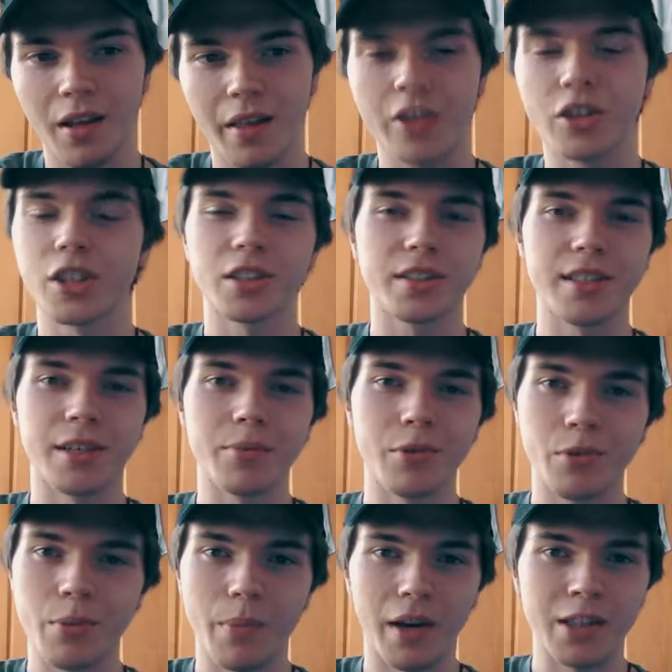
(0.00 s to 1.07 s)
This just somehow
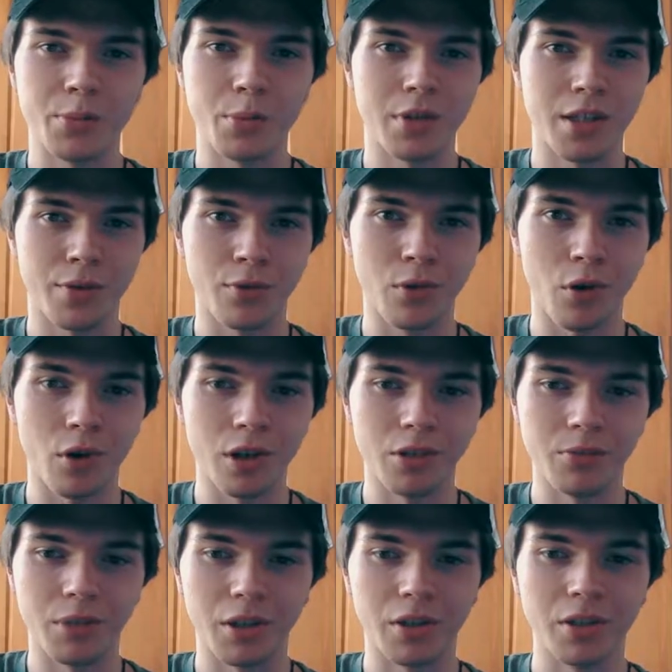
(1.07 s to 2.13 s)
reminds me of
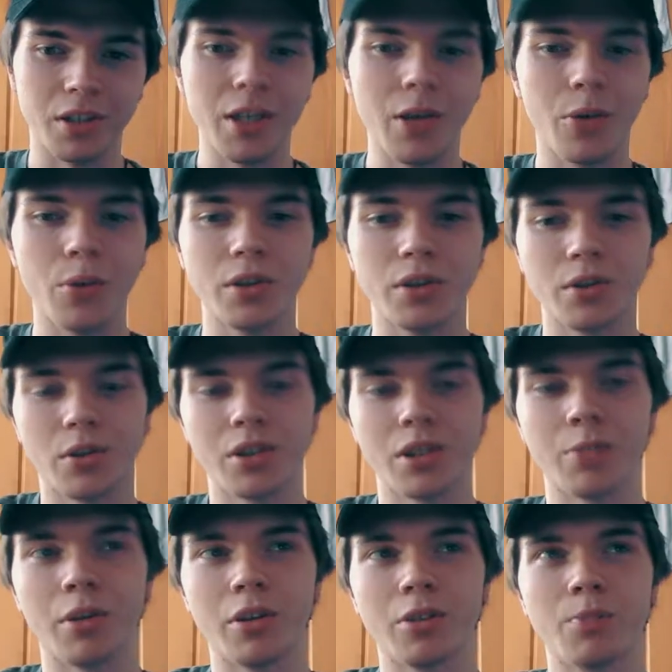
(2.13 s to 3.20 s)
Godin because he always talks
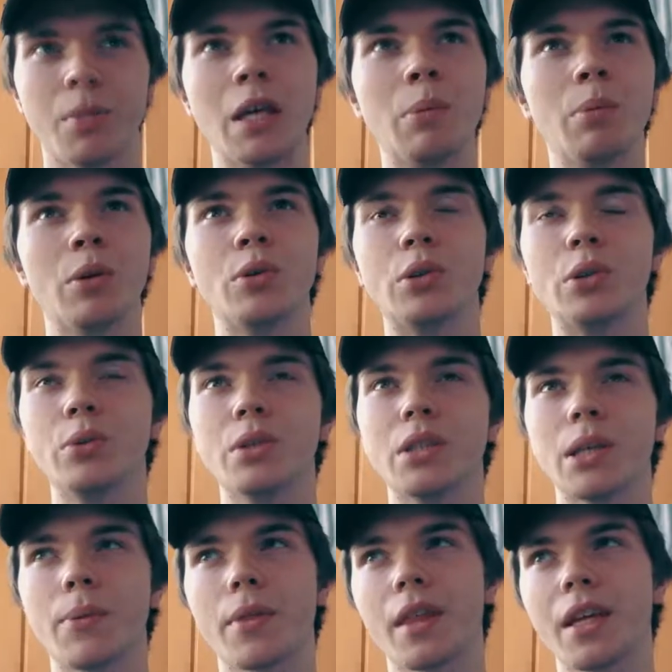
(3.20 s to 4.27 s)
about people who do
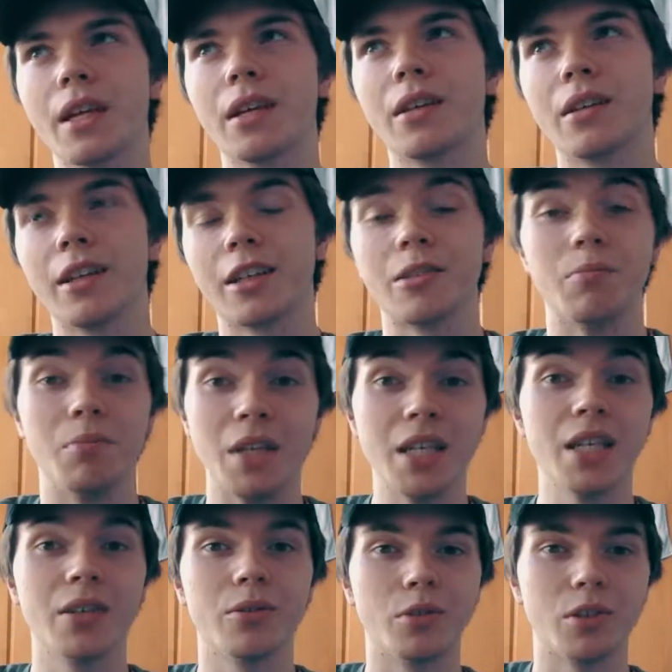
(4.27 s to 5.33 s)
something, like
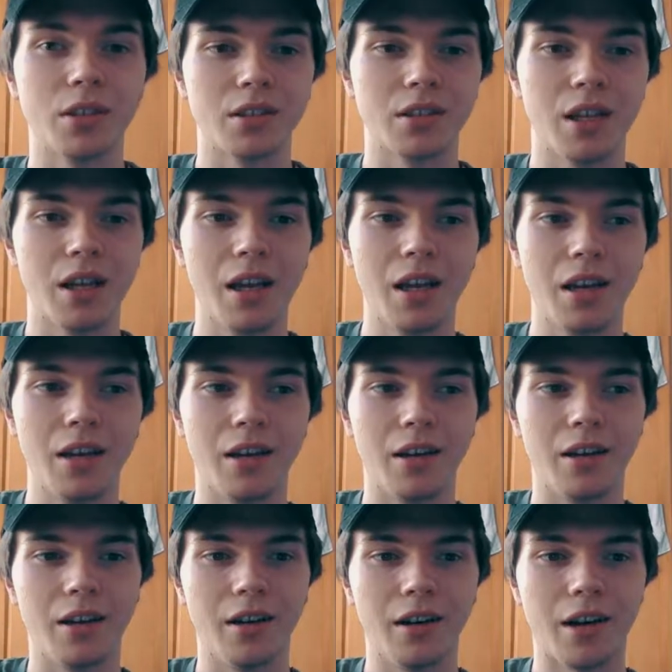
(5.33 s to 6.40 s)
me, who just
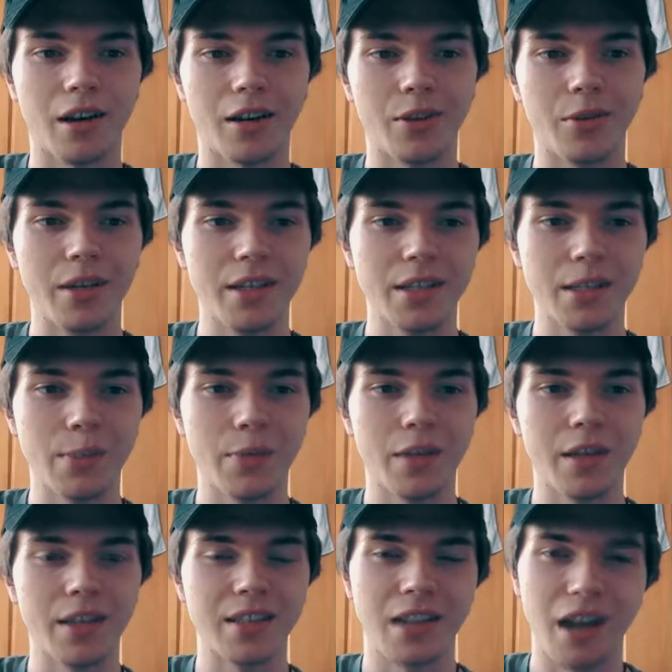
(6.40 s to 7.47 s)
uh, are creating
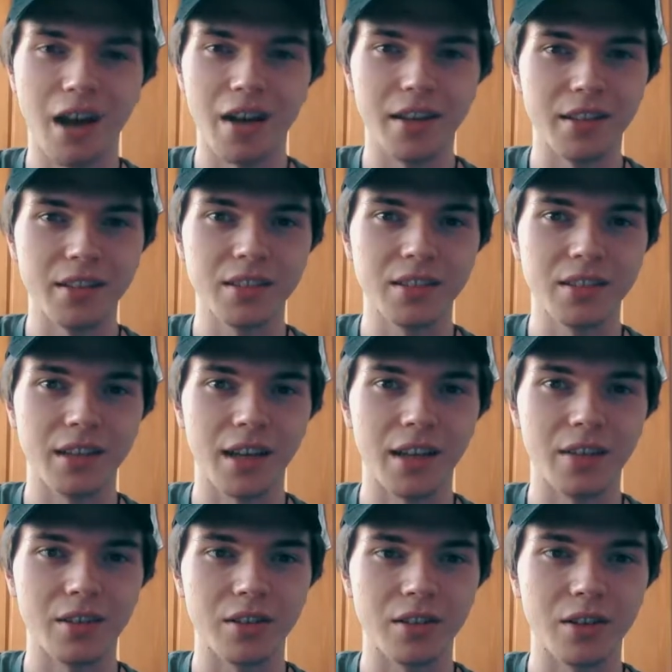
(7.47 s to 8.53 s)
something as artists,
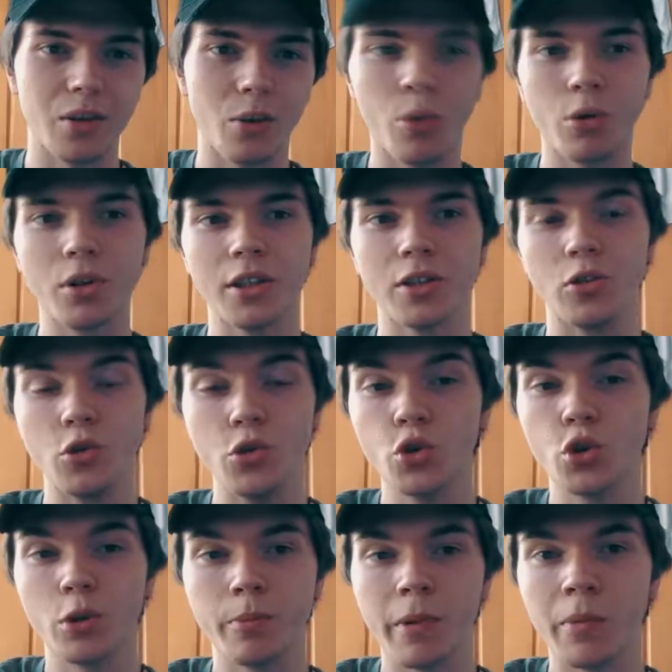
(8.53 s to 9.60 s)
and or that you
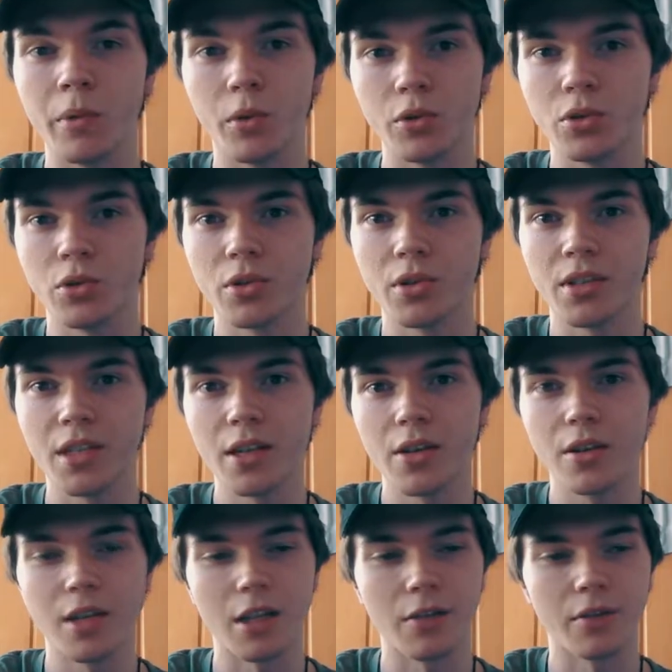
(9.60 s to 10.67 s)
should maybe also consider
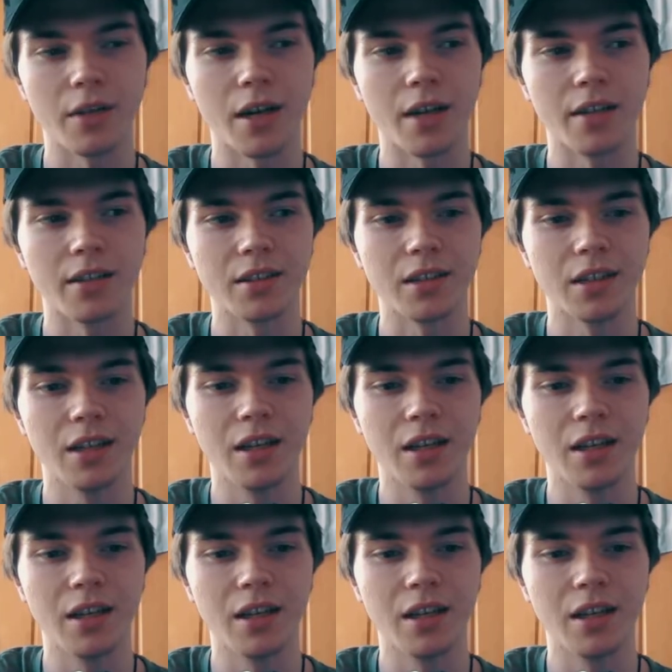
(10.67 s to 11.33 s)
yourself an artist